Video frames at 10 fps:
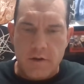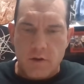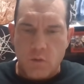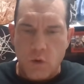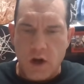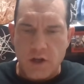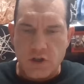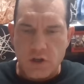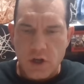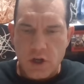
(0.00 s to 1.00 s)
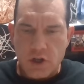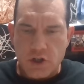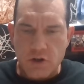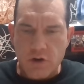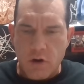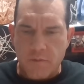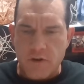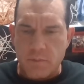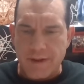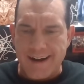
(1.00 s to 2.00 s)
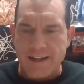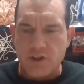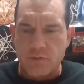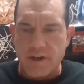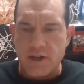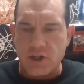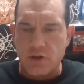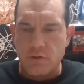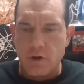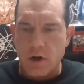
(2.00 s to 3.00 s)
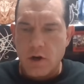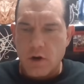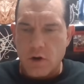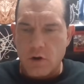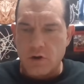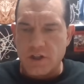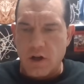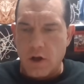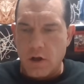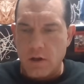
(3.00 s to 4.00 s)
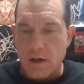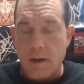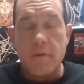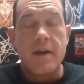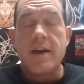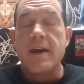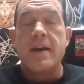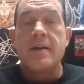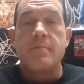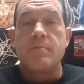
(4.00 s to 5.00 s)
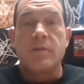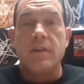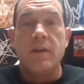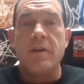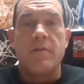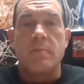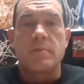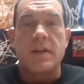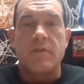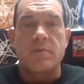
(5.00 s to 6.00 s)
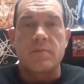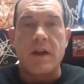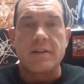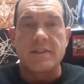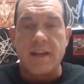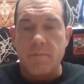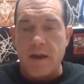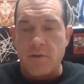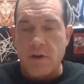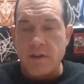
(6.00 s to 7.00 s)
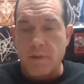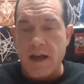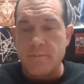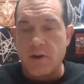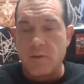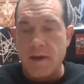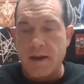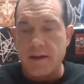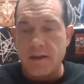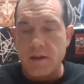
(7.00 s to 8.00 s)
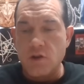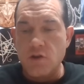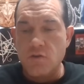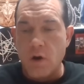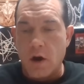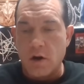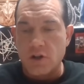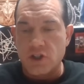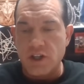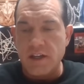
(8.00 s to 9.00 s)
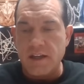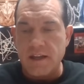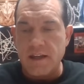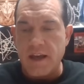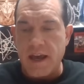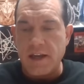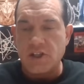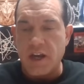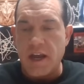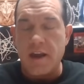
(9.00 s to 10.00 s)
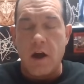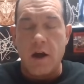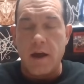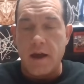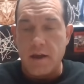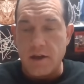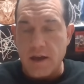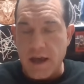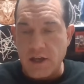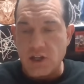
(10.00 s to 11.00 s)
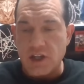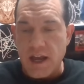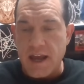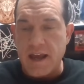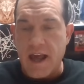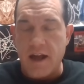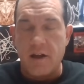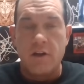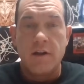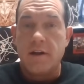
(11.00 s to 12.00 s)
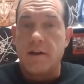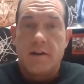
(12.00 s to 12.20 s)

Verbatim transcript: One, do you know if you're planning to reissue Urgehall? Let me know if I'm ever pronouncing that band right. The black metal band? U R G E H A uh, H A L.